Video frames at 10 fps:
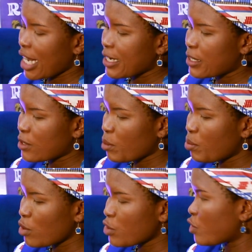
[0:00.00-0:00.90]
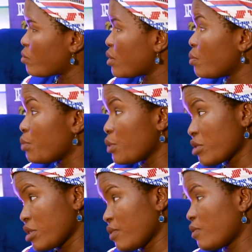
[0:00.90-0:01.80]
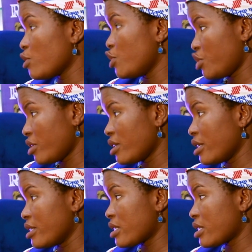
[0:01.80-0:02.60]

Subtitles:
are supposed to be beautiful journeys,